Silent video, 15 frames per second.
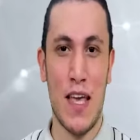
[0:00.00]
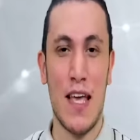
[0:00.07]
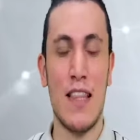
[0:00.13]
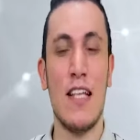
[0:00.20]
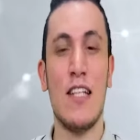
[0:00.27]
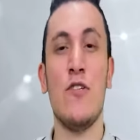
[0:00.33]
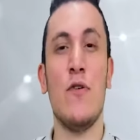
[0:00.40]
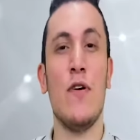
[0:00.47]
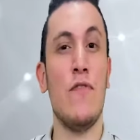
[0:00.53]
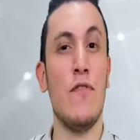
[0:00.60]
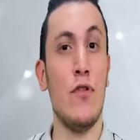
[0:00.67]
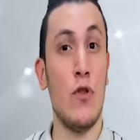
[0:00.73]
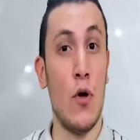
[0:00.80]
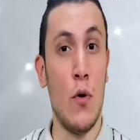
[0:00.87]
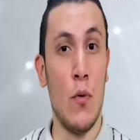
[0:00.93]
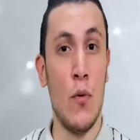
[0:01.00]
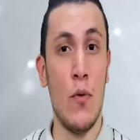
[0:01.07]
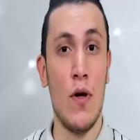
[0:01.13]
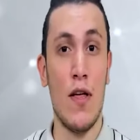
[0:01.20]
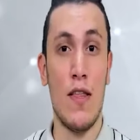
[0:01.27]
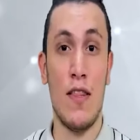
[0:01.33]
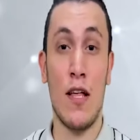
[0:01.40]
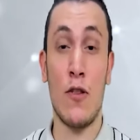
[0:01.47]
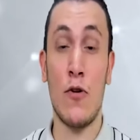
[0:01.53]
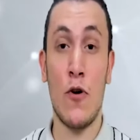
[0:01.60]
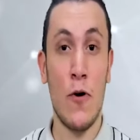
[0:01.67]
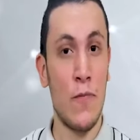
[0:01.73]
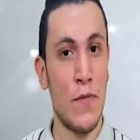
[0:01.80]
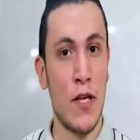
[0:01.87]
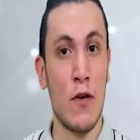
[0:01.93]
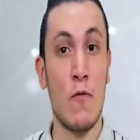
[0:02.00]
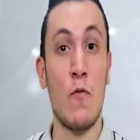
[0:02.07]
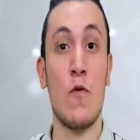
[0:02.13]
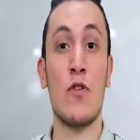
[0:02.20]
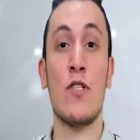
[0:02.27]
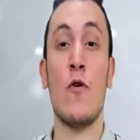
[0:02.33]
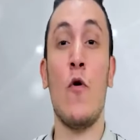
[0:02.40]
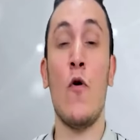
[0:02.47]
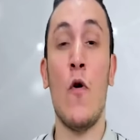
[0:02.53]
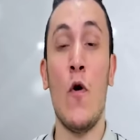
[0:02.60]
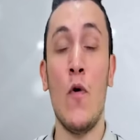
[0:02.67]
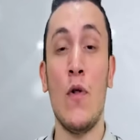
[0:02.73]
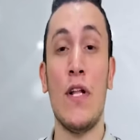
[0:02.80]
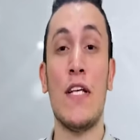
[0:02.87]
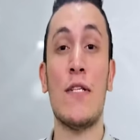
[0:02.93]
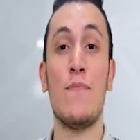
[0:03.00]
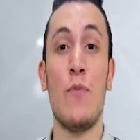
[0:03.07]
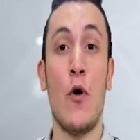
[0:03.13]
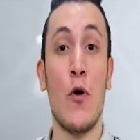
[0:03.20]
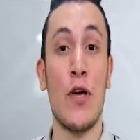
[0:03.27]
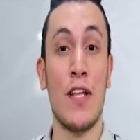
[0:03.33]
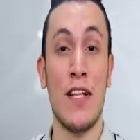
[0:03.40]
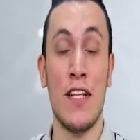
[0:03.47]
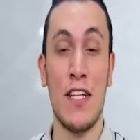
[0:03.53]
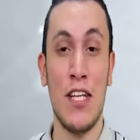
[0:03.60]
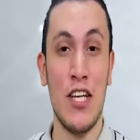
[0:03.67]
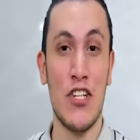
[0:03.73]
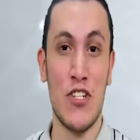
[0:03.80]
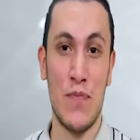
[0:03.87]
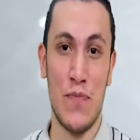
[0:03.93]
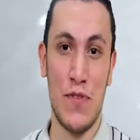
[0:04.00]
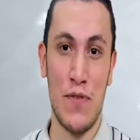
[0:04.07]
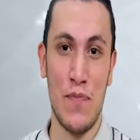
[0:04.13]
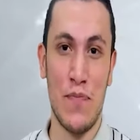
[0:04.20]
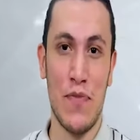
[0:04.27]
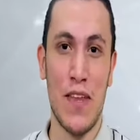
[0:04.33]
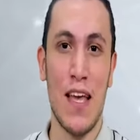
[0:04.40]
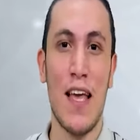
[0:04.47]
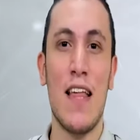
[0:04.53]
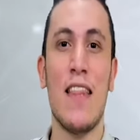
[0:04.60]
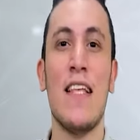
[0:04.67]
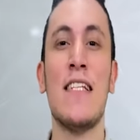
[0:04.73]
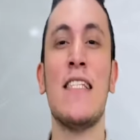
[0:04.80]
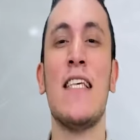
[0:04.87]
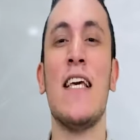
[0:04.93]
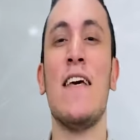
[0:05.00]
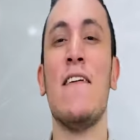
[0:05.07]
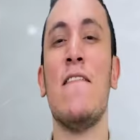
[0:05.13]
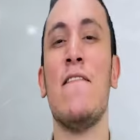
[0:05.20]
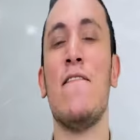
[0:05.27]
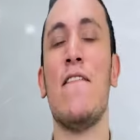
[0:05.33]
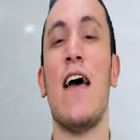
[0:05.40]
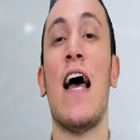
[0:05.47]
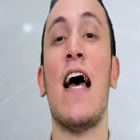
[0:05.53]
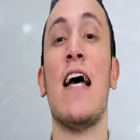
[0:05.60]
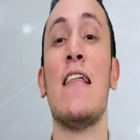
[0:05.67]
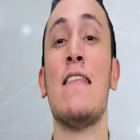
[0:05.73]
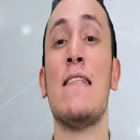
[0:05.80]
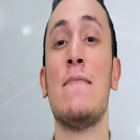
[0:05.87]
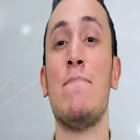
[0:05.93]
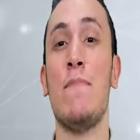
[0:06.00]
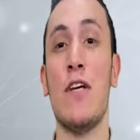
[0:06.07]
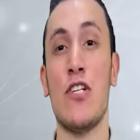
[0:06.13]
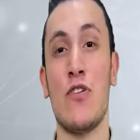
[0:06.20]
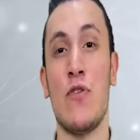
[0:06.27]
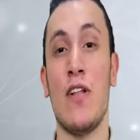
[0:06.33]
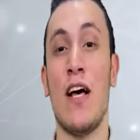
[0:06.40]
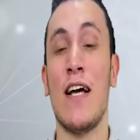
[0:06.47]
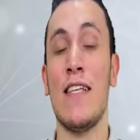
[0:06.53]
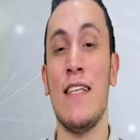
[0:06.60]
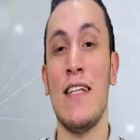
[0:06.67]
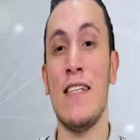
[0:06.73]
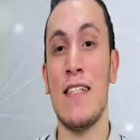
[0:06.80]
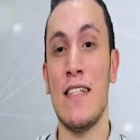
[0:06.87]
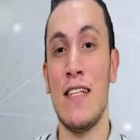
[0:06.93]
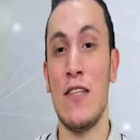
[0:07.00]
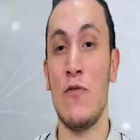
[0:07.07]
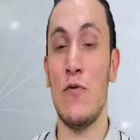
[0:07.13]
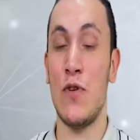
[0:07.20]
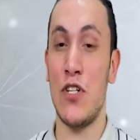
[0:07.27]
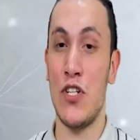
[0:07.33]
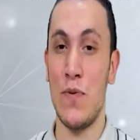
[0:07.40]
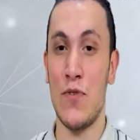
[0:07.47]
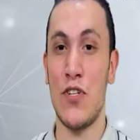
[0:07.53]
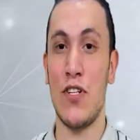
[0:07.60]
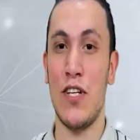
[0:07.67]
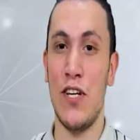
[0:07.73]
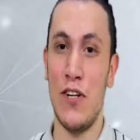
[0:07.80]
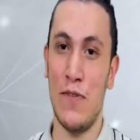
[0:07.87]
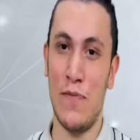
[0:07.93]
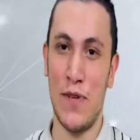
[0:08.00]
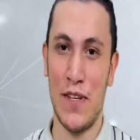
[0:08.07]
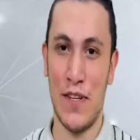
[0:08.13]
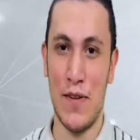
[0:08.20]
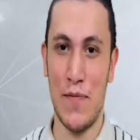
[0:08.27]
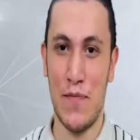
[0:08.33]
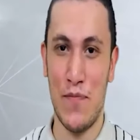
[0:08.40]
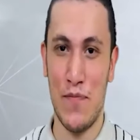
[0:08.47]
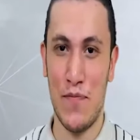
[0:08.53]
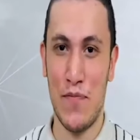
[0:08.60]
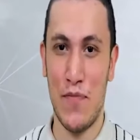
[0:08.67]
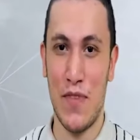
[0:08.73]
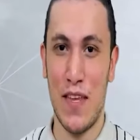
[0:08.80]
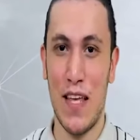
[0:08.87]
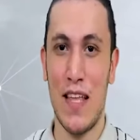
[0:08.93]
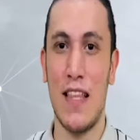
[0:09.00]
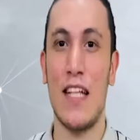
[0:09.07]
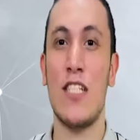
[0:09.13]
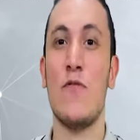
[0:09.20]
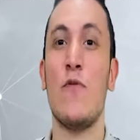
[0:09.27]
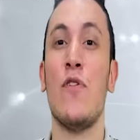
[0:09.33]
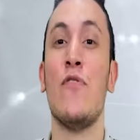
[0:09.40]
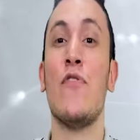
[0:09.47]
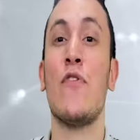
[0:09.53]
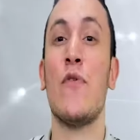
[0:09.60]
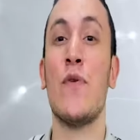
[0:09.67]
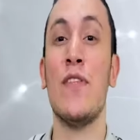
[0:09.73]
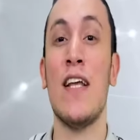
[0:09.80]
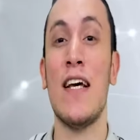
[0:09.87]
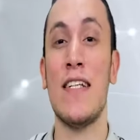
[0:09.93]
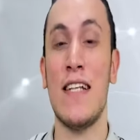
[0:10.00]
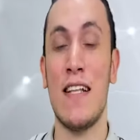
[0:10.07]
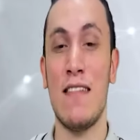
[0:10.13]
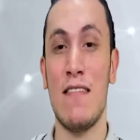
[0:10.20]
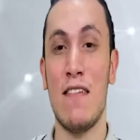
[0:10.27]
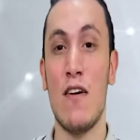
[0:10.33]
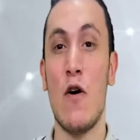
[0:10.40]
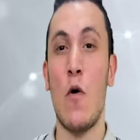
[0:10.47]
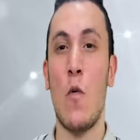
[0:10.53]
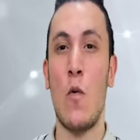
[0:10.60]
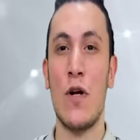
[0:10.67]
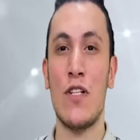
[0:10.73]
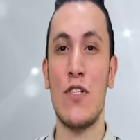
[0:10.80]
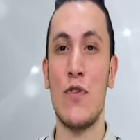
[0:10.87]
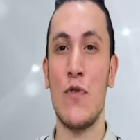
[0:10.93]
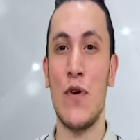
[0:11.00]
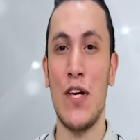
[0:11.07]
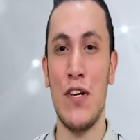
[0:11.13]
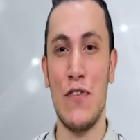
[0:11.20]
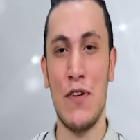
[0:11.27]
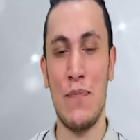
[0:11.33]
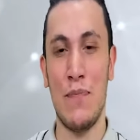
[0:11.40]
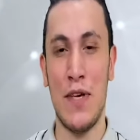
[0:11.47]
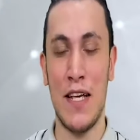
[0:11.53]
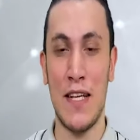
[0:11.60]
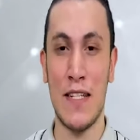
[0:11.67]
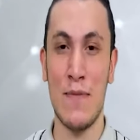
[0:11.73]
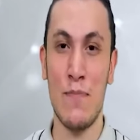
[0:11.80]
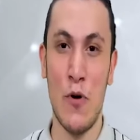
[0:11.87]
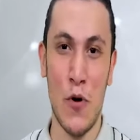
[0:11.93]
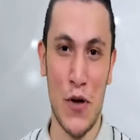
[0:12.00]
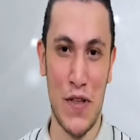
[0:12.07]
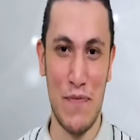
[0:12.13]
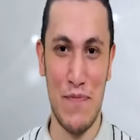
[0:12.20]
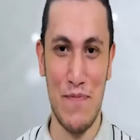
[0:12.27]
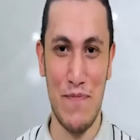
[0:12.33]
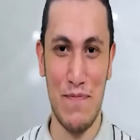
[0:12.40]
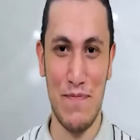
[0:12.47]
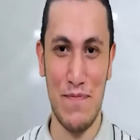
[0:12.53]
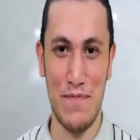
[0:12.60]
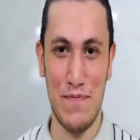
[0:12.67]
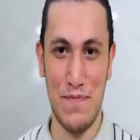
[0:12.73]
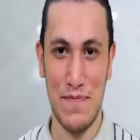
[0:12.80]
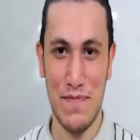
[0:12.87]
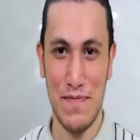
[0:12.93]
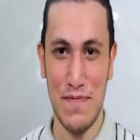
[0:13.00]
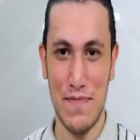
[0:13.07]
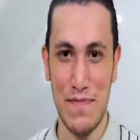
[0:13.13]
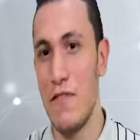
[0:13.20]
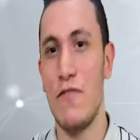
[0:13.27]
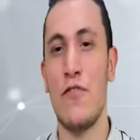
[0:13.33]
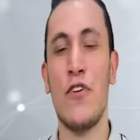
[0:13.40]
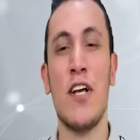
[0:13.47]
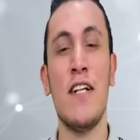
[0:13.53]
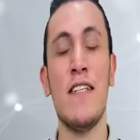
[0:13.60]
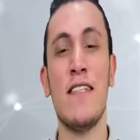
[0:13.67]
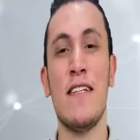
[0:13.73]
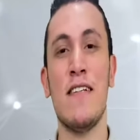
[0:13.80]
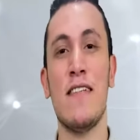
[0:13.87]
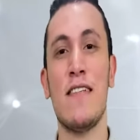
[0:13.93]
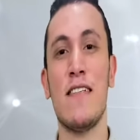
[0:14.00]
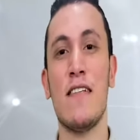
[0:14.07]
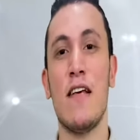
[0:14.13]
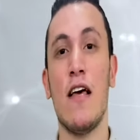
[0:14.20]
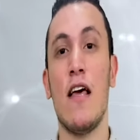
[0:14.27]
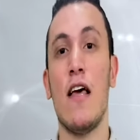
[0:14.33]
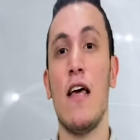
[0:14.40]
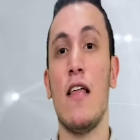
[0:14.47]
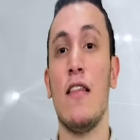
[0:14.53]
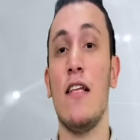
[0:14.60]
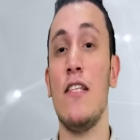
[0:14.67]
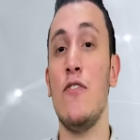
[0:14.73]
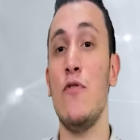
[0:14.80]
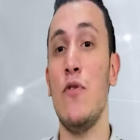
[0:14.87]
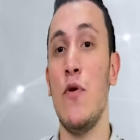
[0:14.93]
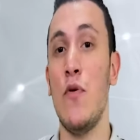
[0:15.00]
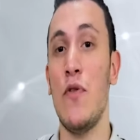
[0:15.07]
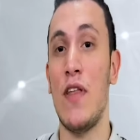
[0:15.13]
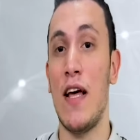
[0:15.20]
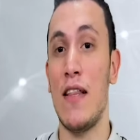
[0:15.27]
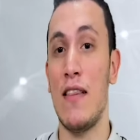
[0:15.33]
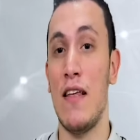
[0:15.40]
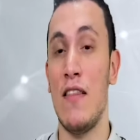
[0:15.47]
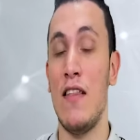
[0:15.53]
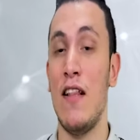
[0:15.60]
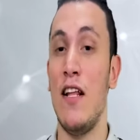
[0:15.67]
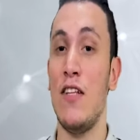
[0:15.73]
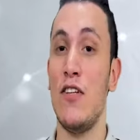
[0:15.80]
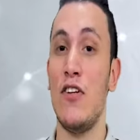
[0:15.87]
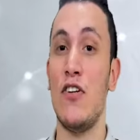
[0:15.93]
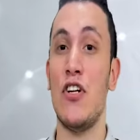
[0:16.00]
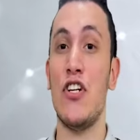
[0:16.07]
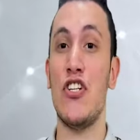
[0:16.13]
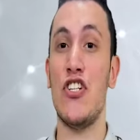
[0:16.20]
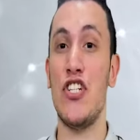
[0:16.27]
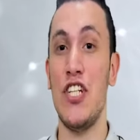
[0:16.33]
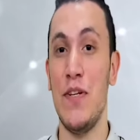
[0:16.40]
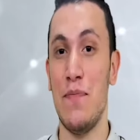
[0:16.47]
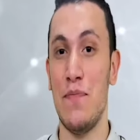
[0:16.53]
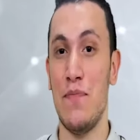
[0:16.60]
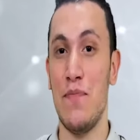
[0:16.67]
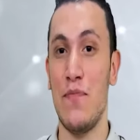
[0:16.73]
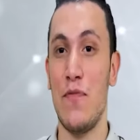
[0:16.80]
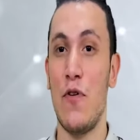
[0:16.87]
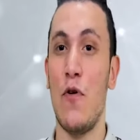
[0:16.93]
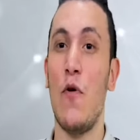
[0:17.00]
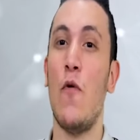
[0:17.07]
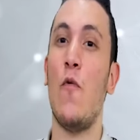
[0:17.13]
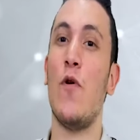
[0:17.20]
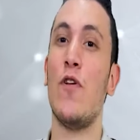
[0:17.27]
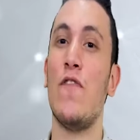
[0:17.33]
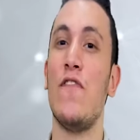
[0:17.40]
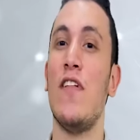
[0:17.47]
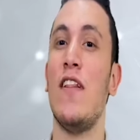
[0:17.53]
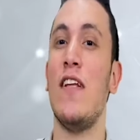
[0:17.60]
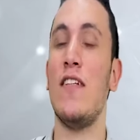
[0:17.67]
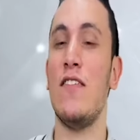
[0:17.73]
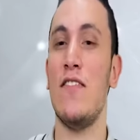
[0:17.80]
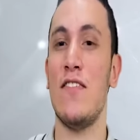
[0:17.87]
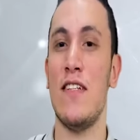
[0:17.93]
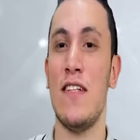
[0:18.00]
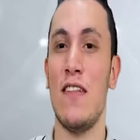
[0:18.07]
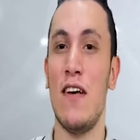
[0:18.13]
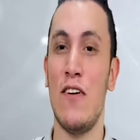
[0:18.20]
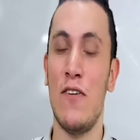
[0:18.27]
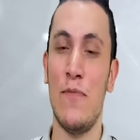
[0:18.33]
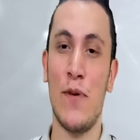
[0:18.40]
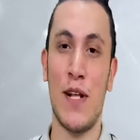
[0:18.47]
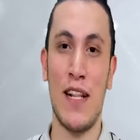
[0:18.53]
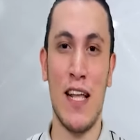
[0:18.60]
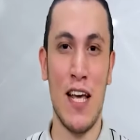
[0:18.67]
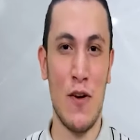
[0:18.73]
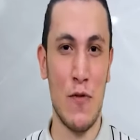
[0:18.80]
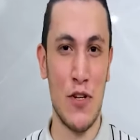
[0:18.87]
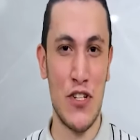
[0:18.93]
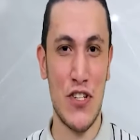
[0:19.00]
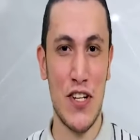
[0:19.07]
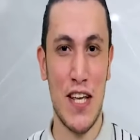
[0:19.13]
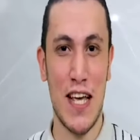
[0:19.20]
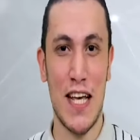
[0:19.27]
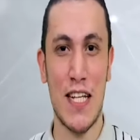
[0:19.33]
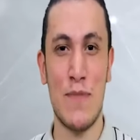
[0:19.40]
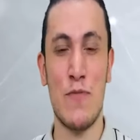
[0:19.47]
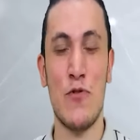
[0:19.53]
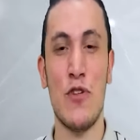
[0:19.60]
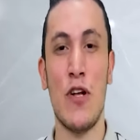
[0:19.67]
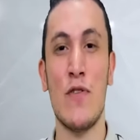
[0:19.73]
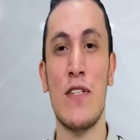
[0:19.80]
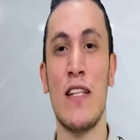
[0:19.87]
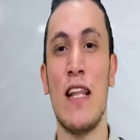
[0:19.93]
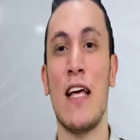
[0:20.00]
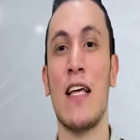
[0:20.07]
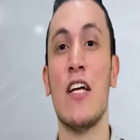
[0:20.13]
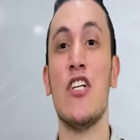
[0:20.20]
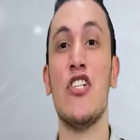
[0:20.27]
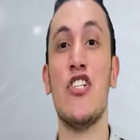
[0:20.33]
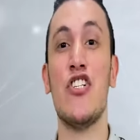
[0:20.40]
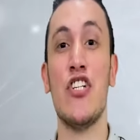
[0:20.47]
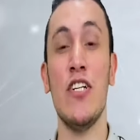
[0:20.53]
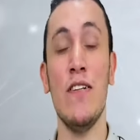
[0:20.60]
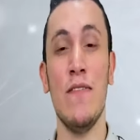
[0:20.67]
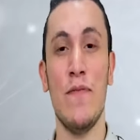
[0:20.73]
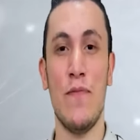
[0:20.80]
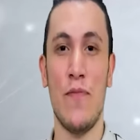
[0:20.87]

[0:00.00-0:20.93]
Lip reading: Did you even know that Coptic was only spoken in Egypt? This gave and special identity to Egyptian Arabic that you will recognize it once you hear it being spoken. For instance, did you know that the letter Jim, one of the letters in the Arabic language, is pronounced like J,